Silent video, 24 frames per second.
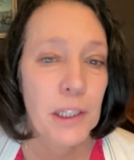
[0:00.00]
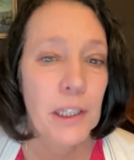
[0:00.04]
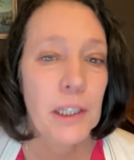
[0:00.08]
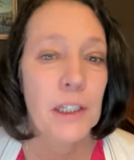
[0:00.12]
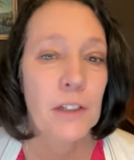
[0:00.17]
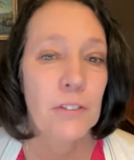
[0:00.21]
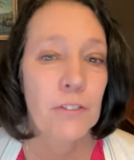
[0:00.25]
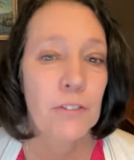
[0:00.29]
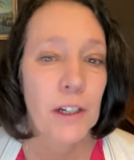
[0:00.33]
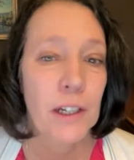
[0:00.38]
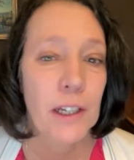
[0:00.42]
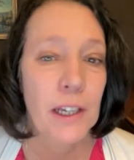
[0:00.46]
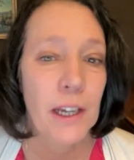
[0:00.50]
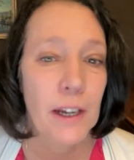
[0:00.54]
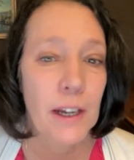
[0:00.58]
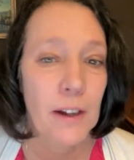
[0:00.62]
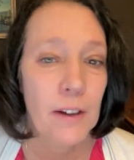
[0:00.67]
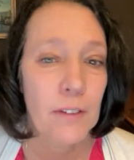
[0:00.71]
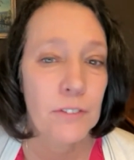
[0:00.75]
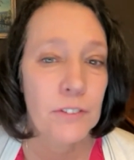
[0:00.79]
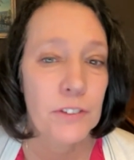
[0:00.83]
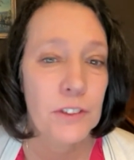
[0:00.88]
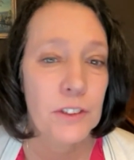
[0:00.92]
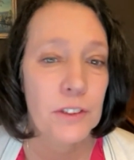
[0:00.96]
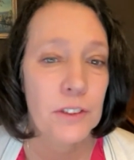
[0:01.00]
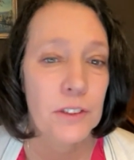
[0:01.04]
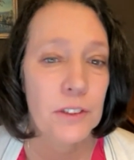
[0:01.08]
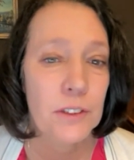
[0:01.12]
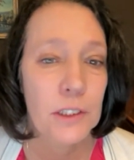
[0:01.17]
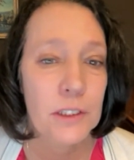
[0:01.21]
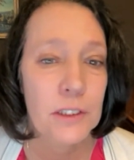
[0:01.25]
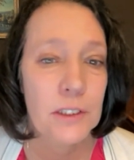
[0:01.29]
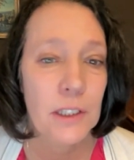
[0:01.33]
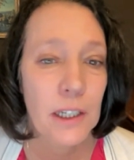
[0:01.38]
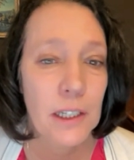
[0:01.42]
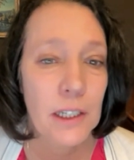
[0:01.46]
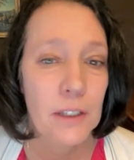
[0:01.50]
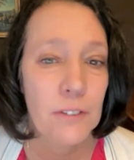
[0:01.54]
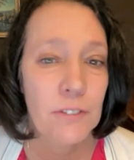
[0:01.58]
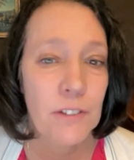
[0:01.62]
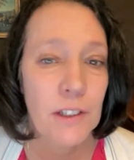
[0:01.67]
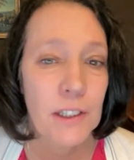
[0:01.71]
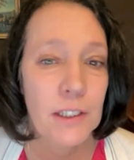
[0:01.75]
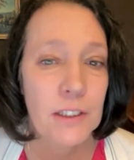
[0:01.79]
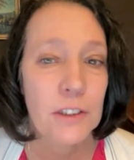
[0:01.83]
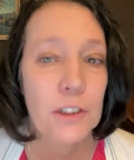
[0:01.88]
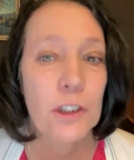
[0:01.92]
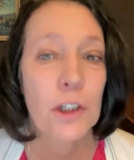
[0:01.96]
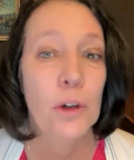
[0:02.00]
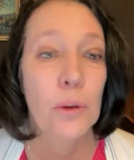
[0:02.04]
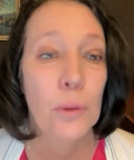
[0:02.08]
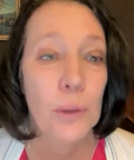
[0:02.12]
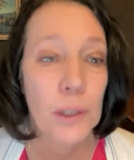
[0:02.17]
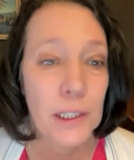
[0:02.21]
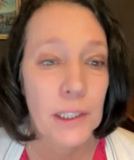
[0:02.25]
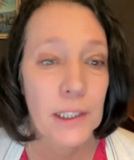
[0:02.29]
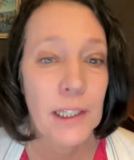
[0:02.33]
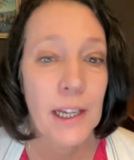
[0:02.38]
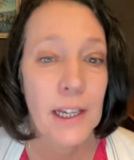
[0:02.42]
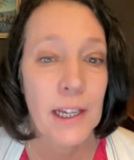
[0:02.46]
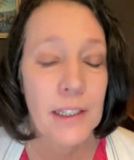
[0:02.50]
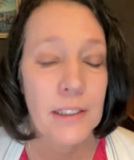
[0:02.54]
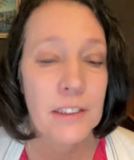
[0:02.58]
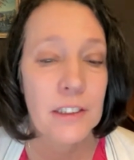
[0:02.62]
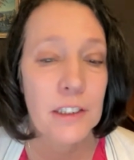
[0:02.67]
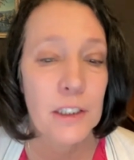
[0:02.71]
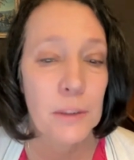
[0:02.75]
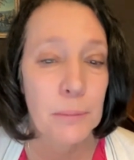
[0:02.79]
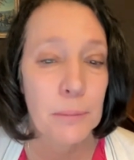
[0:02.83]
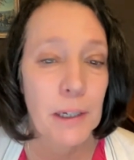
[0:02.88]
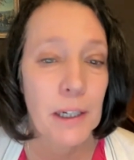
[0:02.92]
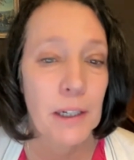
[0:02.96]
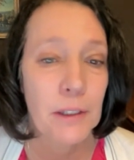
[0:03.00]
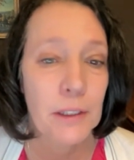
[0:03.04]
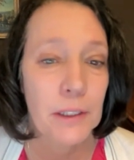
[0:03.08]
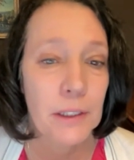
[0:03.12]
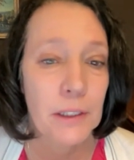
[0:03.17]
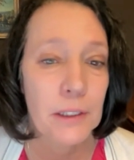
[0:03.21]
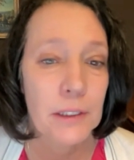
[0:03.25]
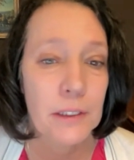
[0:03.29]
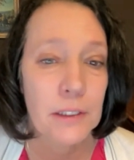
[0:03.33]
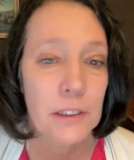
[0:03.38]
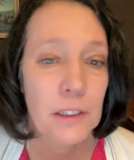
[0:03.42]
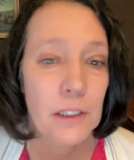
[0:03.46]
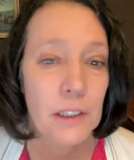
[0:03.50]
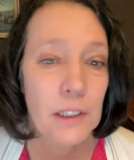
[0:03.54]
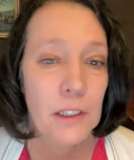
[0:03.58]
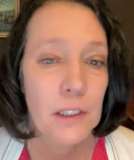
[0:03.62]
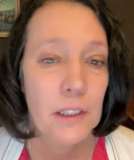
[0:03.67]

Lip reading: And if I have these side effects, go in and ask about it.